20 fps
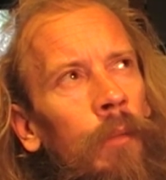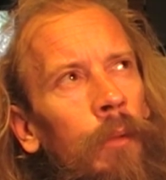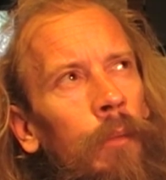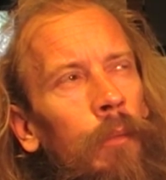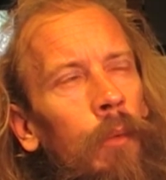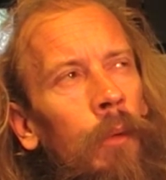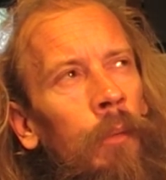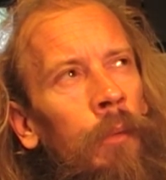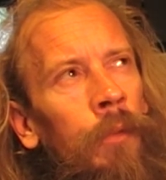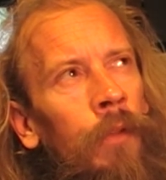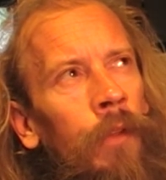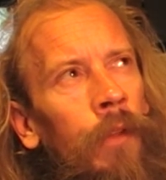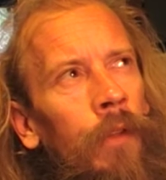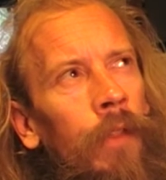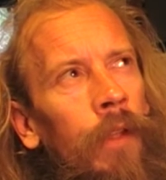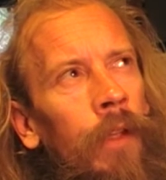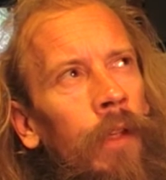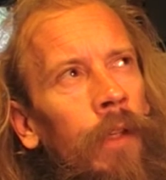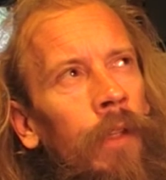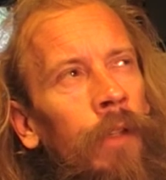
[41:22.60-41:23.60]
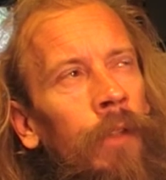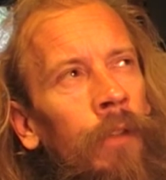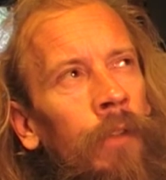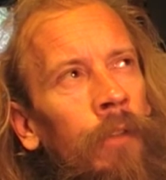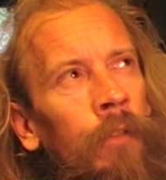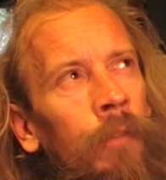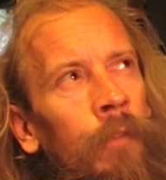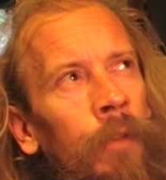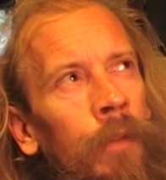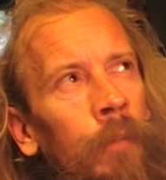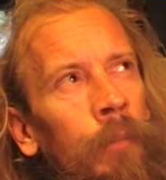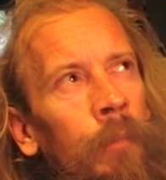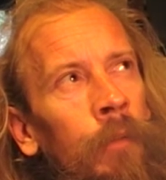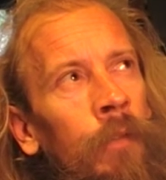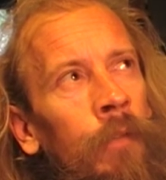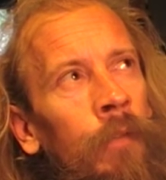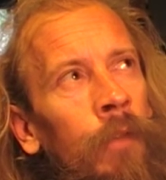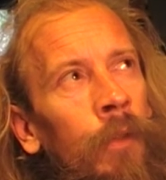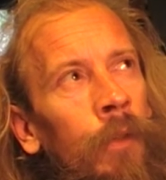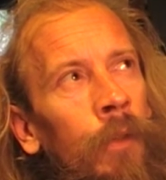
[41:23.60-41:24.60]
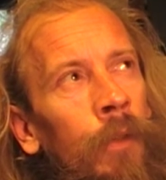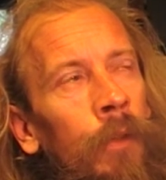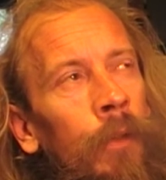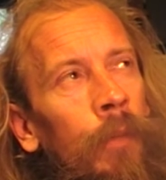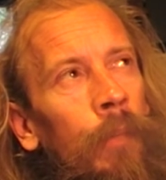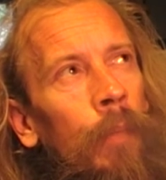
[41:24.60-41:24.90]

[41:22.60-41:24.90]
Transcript: What was I thinking of before?